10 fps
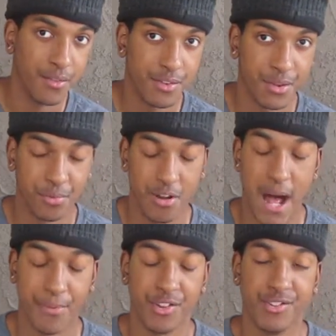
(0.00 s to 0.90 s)

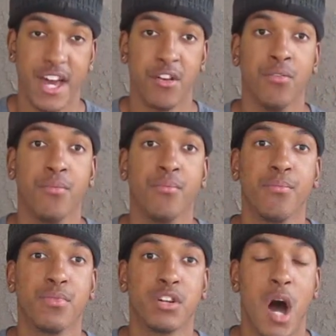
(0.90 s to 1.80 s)
subscribe to the channel.
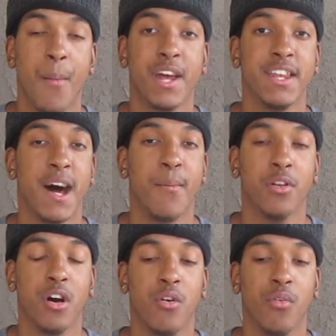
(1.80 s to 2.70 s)
Comment down
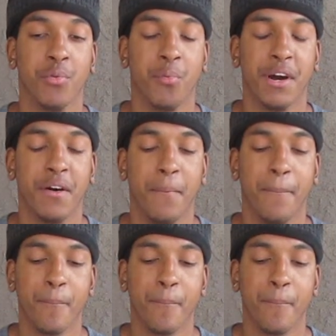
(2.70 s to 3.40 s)
below as well.